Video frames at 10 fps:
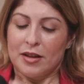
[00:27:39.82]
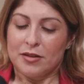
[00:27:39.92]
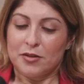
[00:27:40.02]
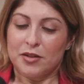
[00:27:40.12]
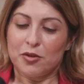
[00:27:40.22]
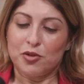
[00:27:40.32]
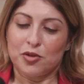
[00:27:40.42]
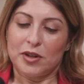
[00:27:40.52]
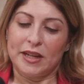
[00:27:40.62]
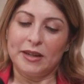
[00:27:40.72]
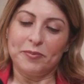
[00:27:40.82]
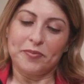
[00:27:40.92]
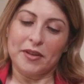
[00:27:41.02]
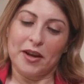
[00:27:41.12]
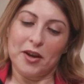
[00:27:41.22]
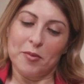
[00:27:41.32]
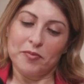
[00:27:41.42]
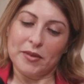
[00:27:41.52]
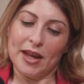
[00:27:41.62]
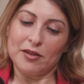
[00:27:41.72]
So socially,
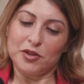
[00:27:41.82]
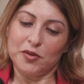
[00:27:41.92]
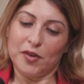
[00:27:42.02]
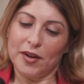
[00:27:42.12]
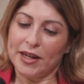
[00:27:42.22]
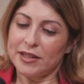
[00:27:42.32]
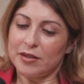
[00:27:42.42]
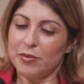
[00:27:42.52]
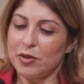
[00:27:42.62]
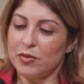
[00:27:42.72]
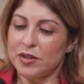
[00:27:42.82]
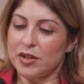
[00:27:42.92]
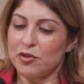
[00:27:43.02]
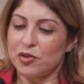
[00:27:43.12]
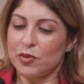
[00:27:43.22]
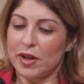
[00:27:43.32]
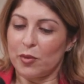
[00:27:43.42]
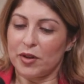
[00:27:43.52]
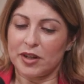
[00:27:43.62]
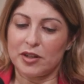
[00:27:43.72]
how do you find and build a social
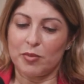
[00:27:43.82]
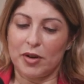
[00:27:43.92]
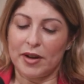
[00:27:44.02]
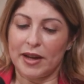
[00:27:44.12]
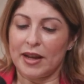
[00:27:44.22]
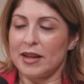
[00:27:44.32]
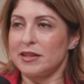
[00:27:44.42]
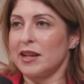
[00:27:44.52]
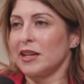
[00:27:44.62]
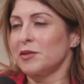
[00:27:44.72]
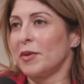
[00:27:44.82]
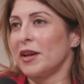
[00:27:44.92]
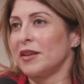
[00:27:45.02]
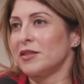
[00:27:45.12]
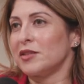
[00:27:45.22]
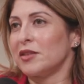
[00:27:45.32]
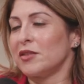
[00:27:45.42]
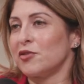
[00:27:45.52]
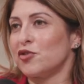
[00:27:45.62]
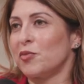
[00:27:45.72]
network in Dubai as an expat
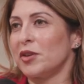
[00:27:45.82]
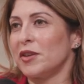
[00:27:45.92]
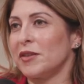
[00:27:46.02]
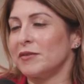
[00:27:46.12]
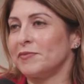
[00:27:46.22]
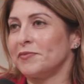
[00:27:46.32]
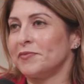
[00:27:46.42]
entrepreneur?